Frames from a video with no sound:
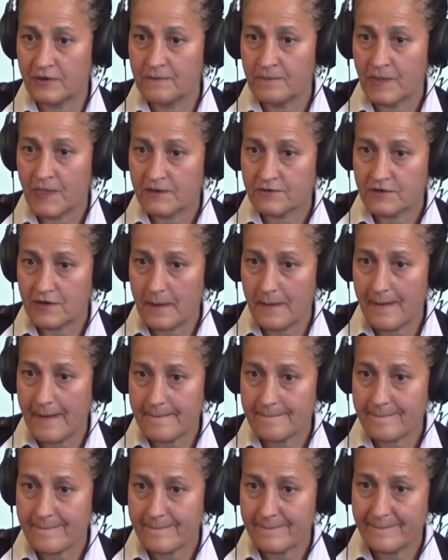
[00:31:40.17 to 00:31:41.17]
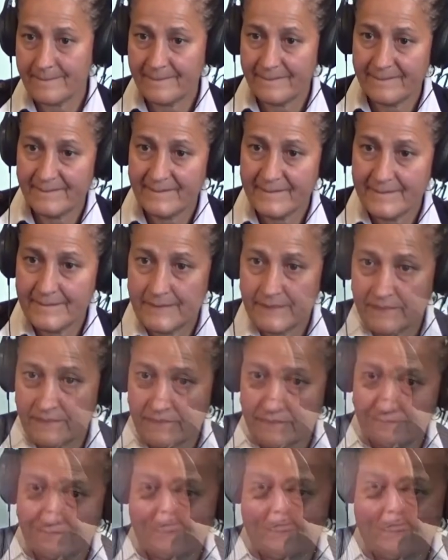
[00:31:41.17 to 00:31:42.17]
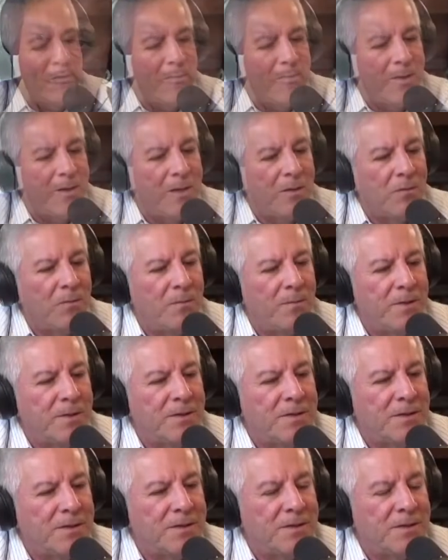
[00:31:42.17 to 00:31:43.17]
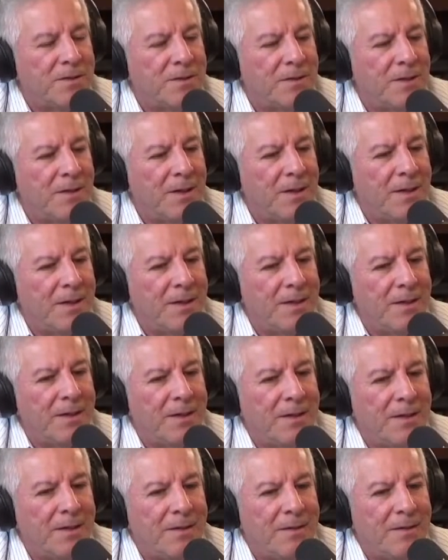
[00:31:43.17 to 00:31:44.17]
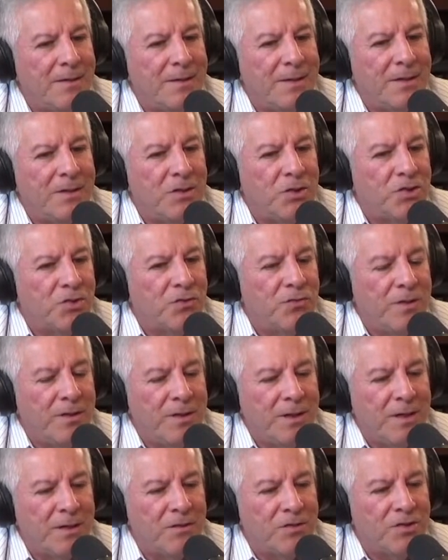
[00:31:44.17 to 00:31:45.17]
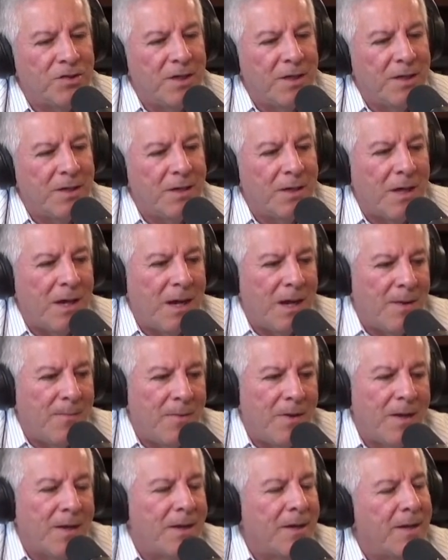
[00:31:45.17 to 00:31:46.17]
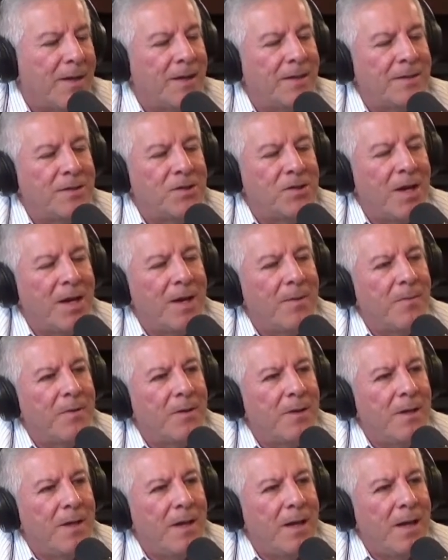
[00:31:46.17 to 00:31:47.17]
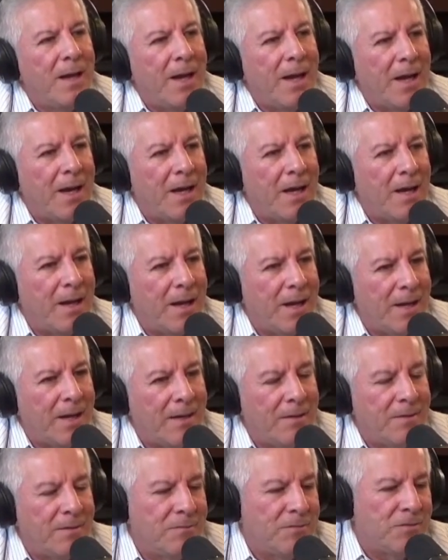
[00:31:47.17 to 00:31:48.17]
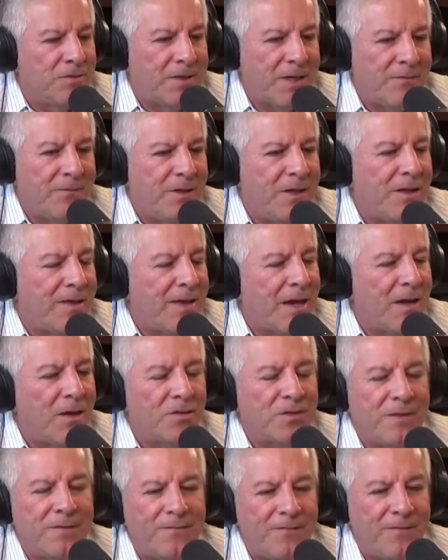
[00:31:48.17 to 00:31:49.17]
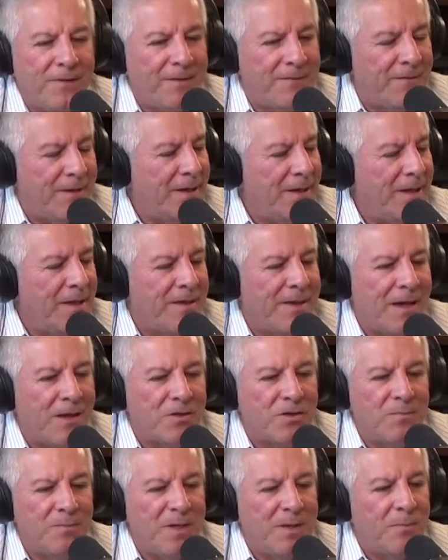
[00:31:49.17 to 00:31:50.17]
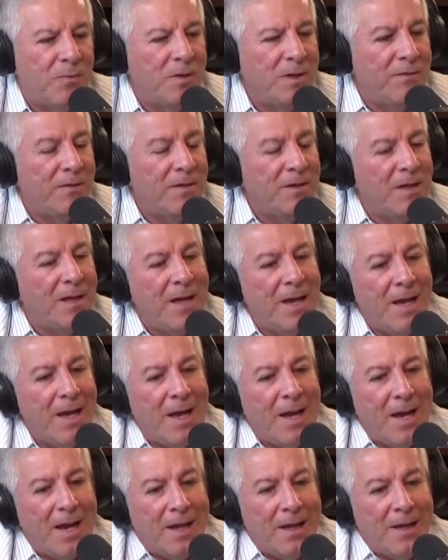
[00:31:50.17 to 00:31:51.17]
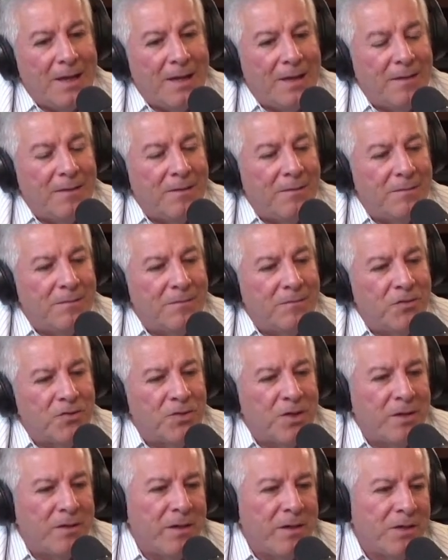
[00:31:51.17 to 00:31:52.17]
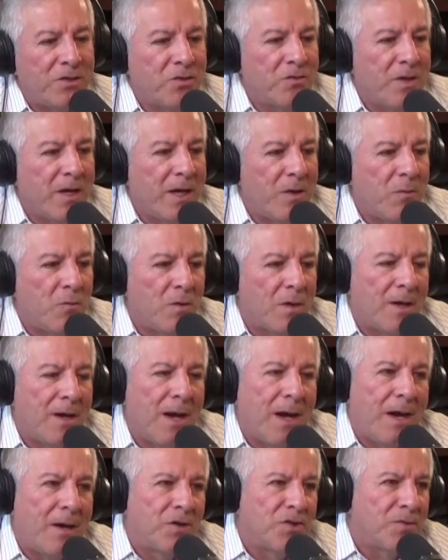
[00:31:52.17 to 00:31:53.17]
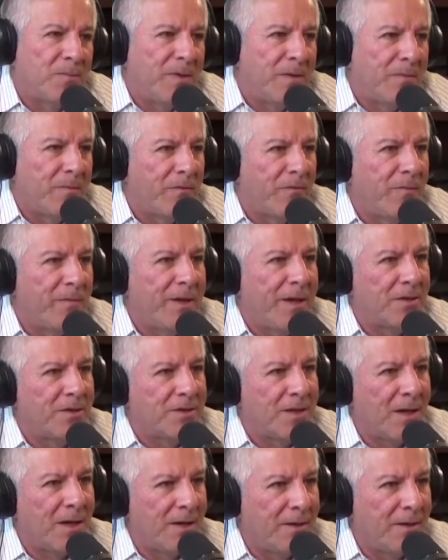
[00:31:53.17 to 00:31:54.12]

Well, right now, there's a whole bunch of people in the medical business industry that are saying, I'm not going to get the job. And 70,000, 80,000 people are leaving. And they're saying, that's okay. We're going to hire some people from the outside.